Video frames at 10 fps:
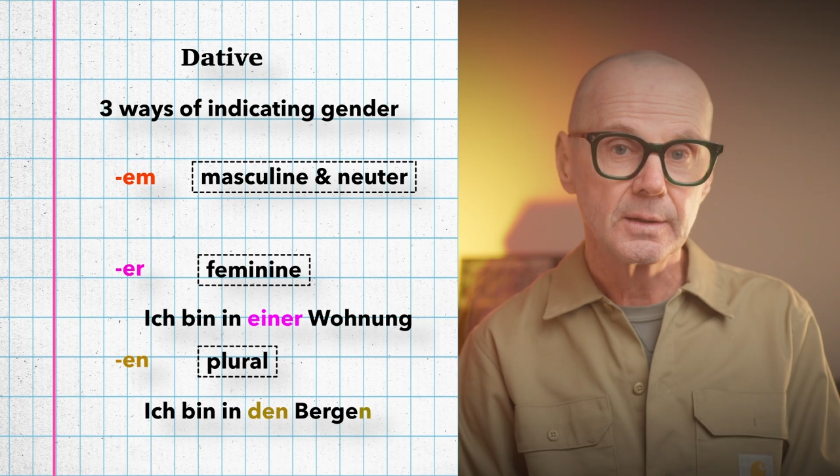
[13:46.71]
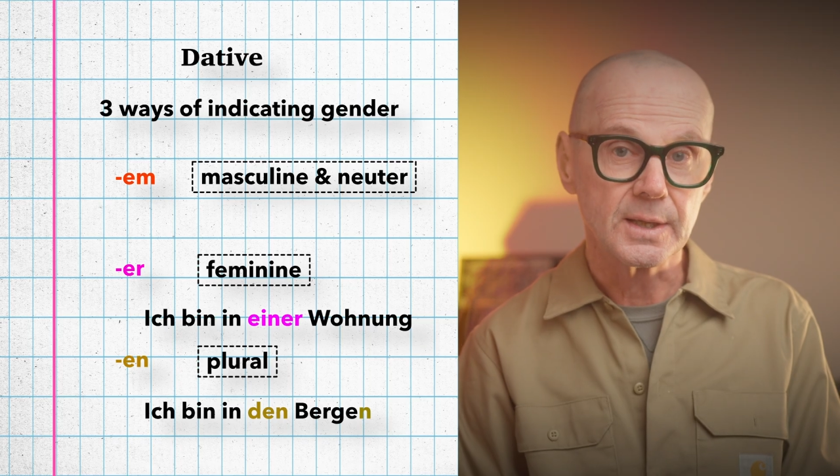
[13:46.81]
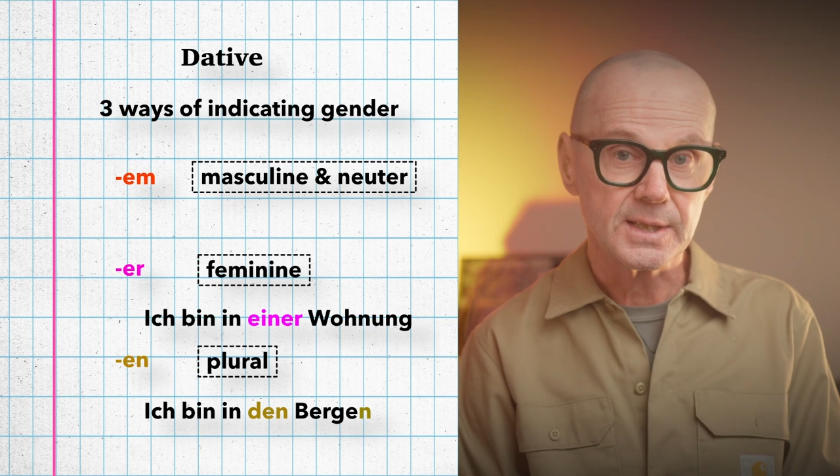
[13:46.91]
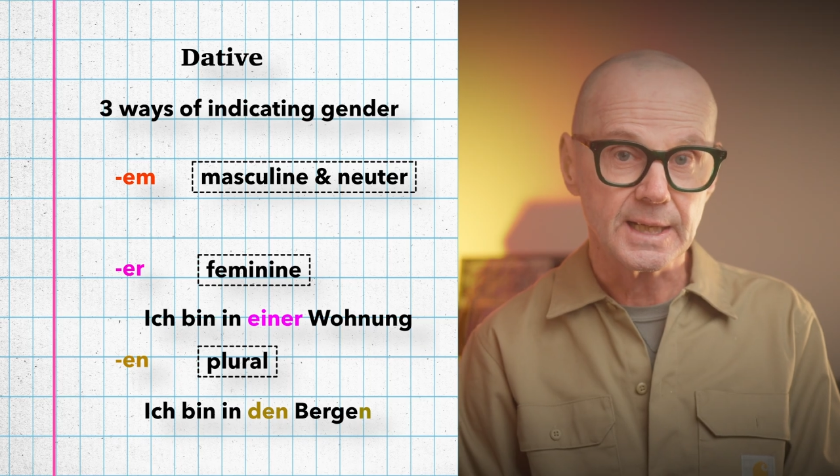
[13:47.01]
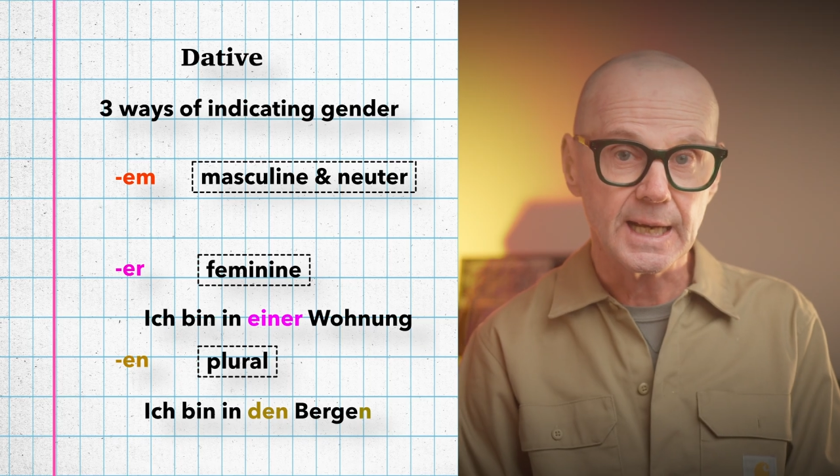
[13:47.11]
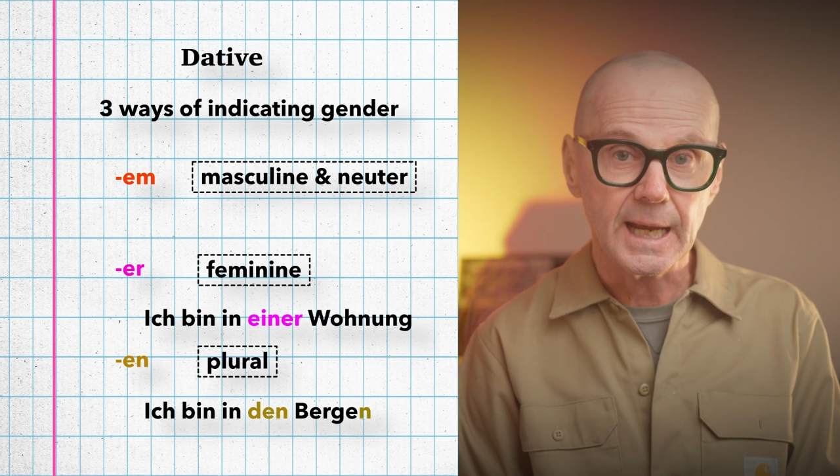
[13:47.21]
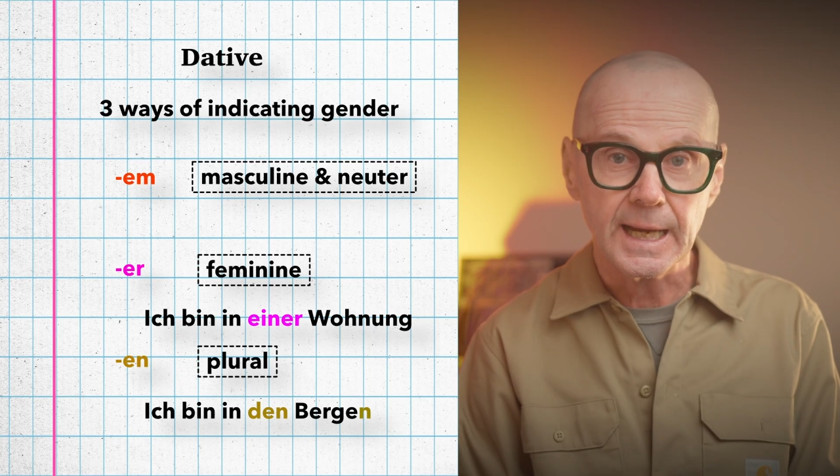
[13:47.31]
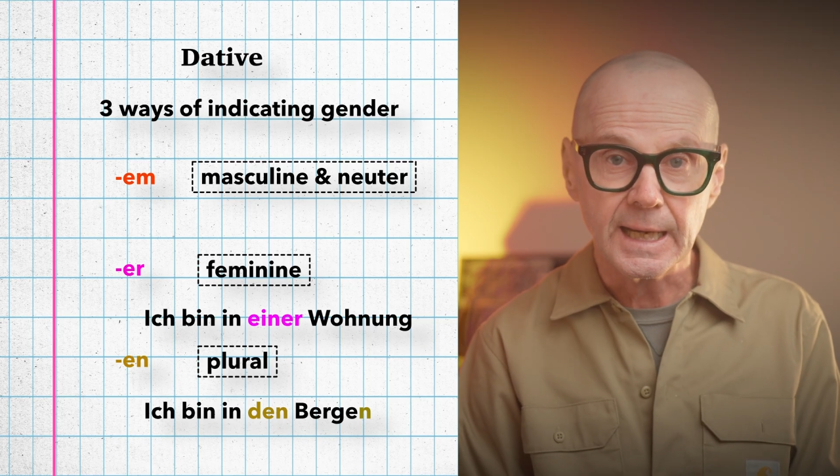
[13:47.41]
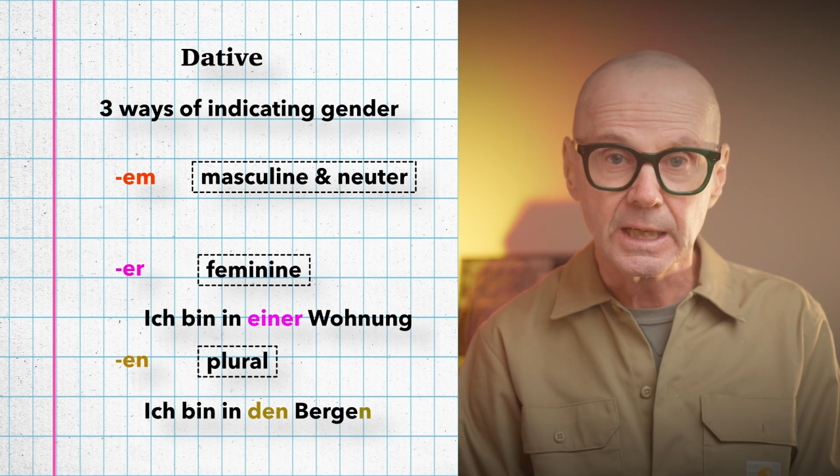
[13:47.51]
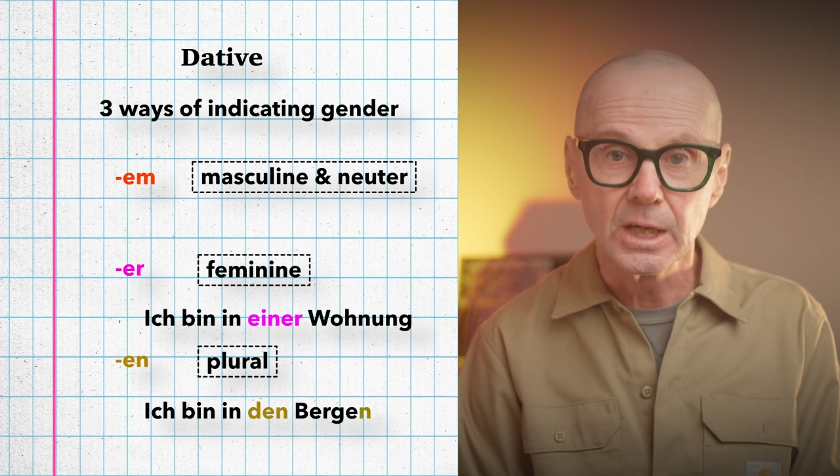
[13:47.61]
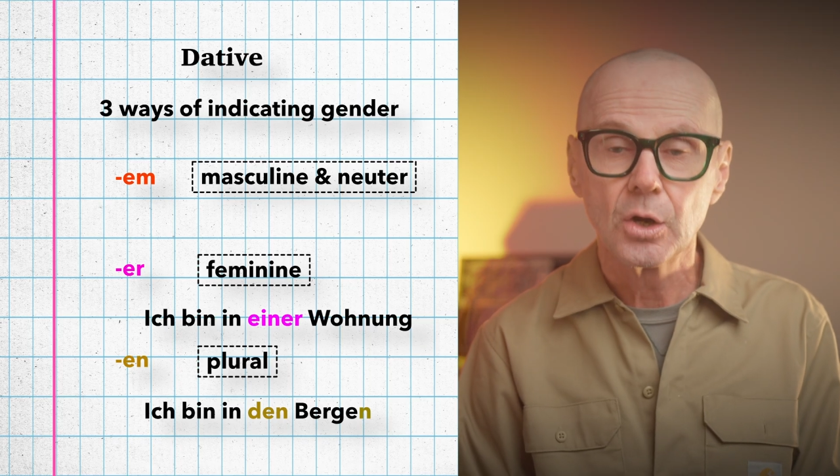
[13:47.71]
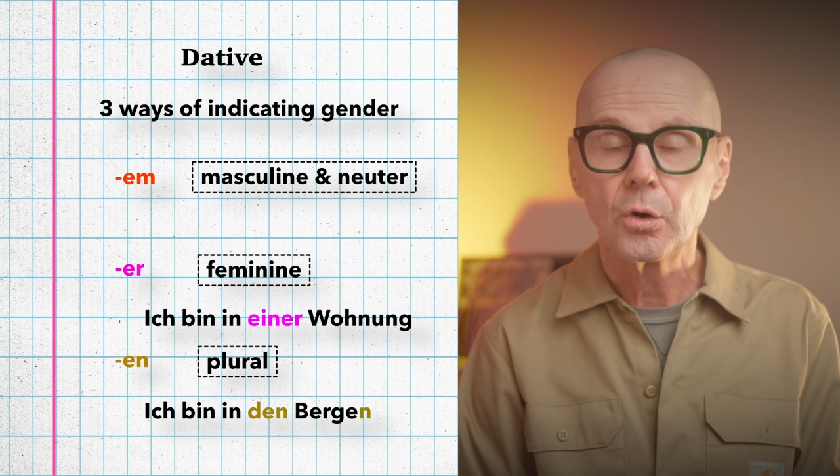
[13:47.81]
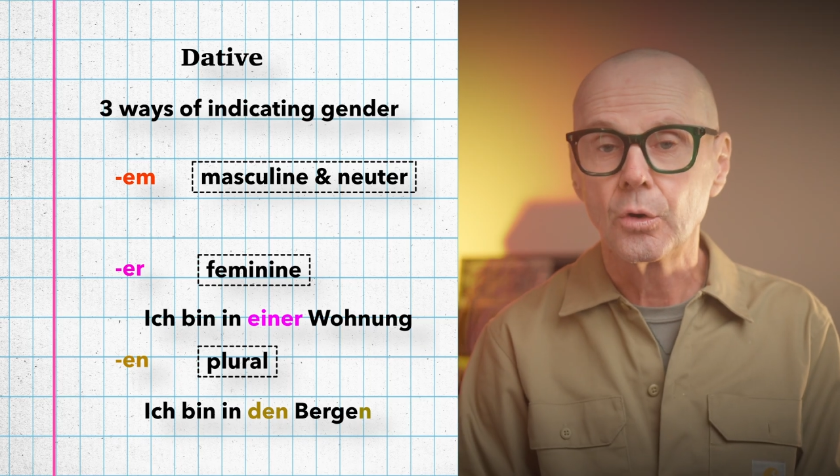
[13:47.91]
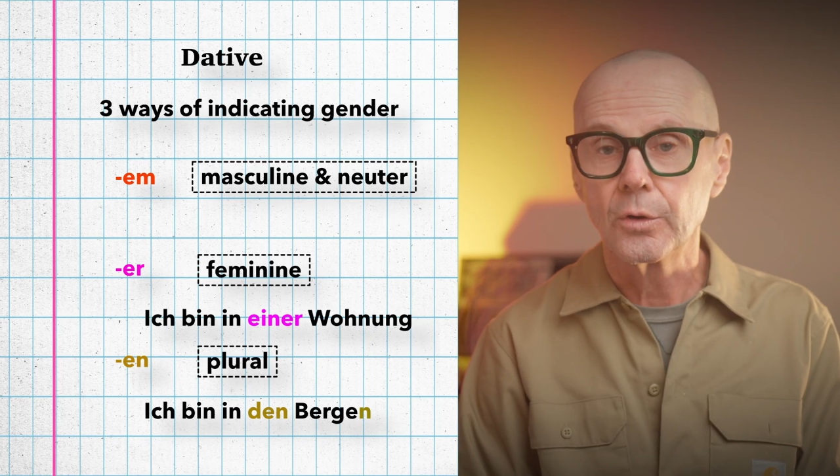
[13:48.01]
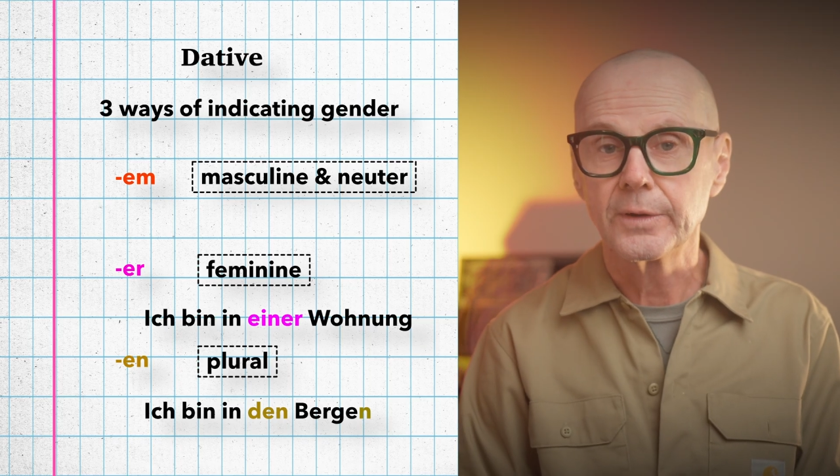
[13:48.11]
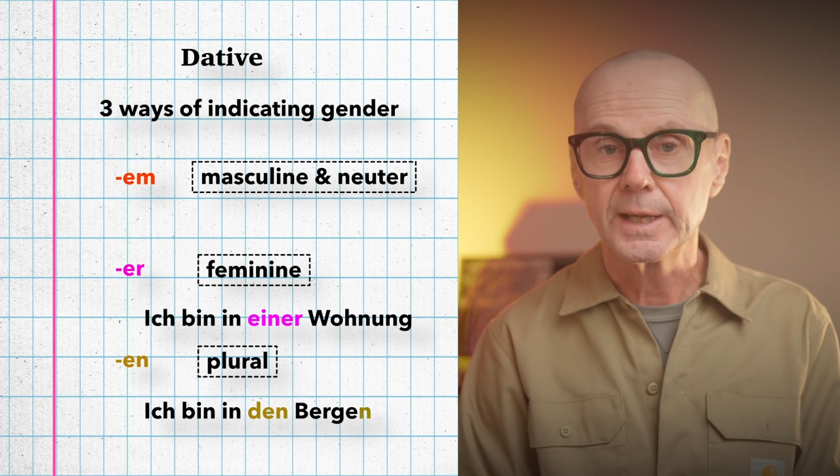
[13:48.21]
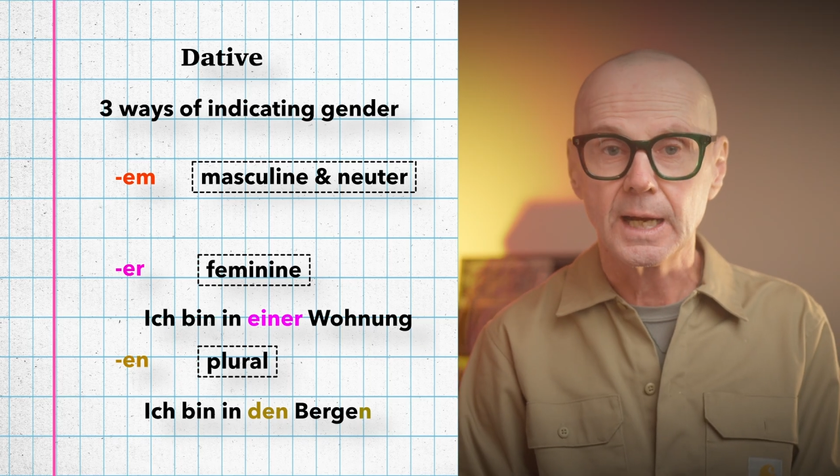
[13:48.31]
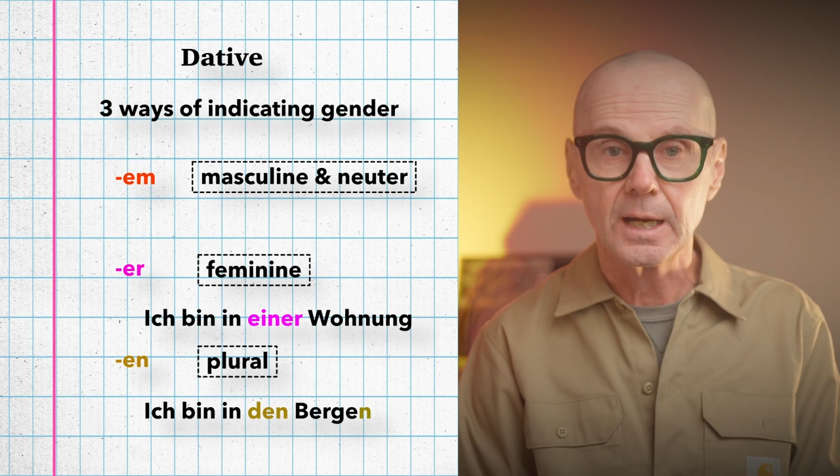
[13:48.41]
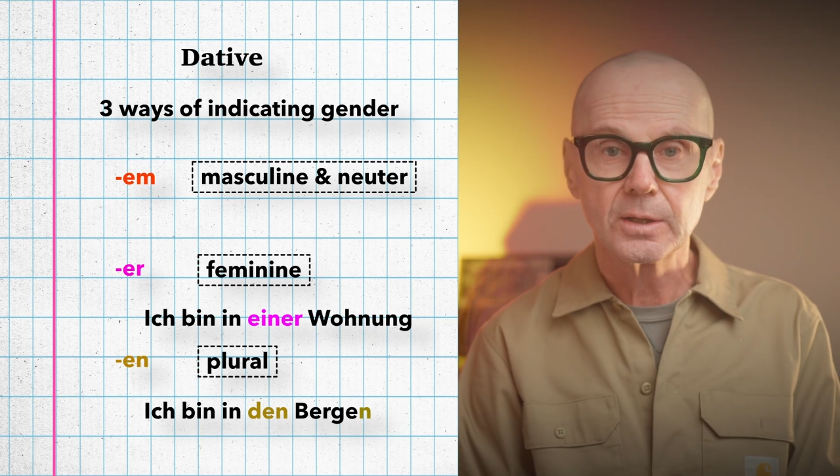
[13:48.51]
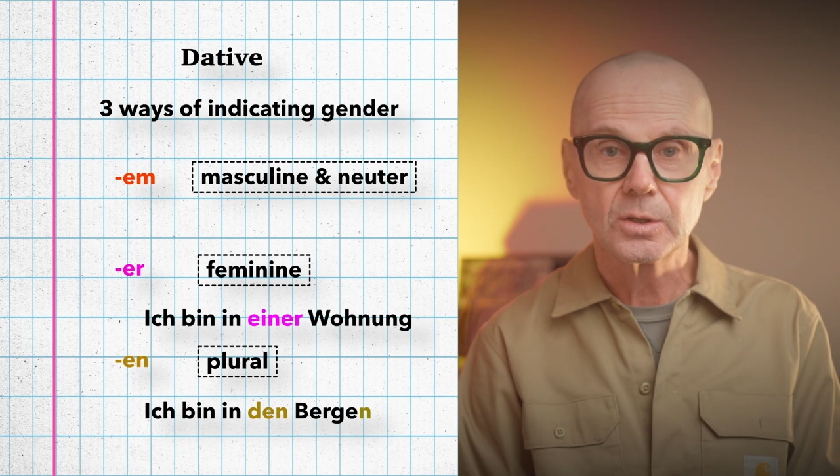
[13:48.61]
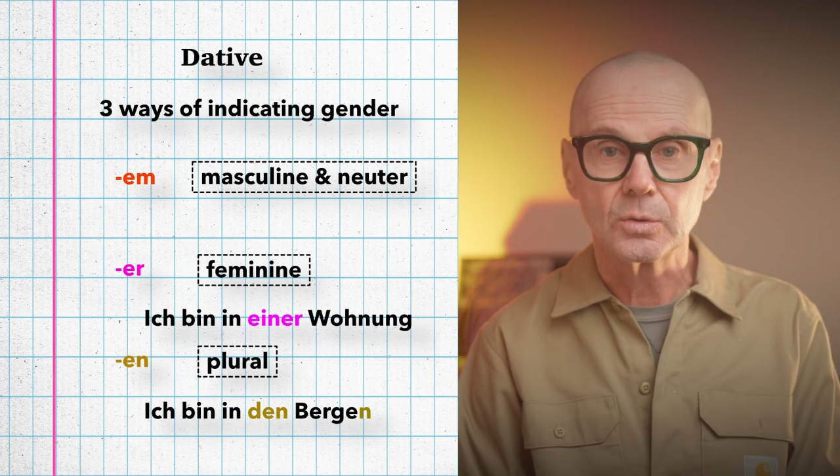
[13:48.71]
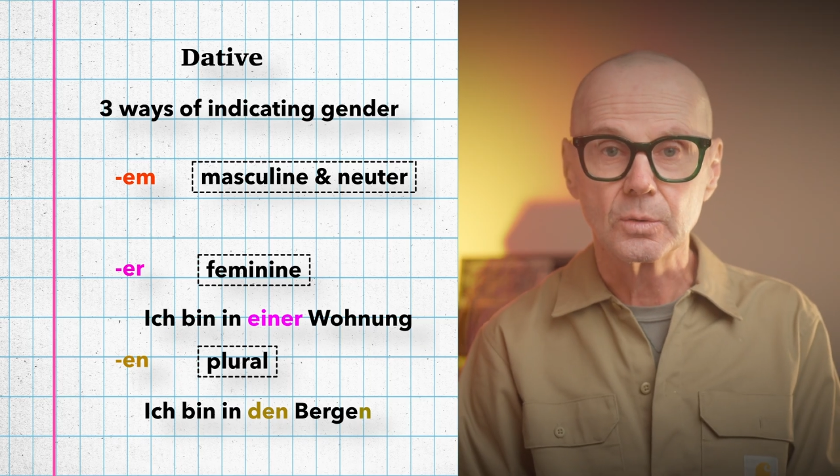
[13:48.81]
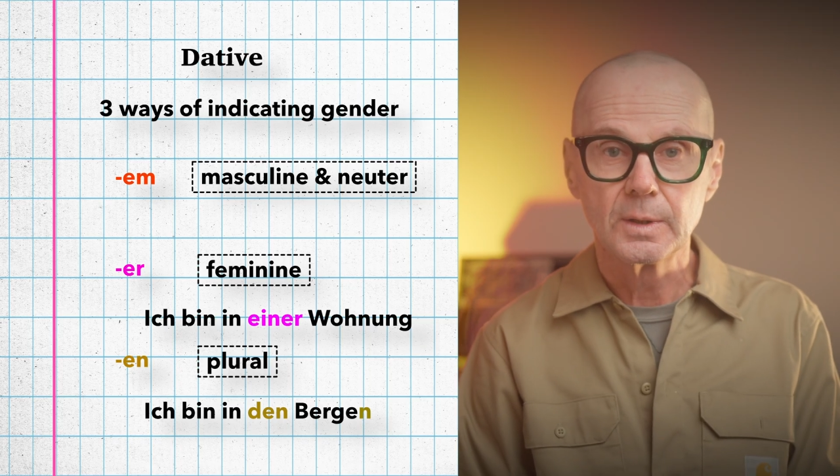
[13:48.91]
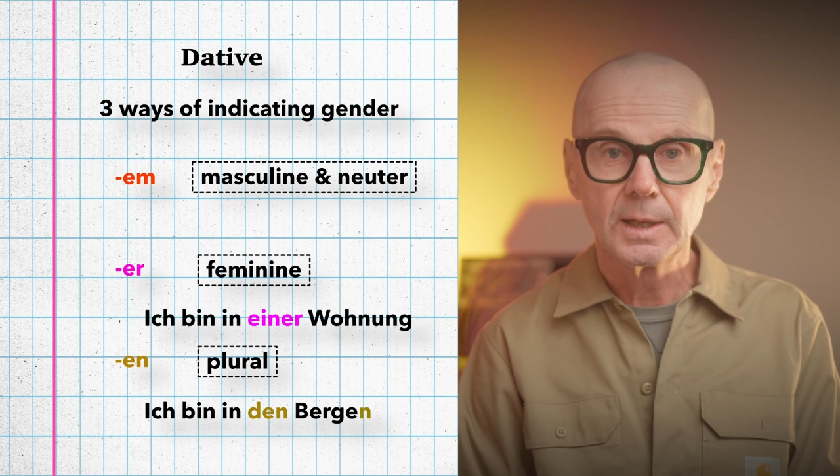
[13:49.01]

There's an N on the article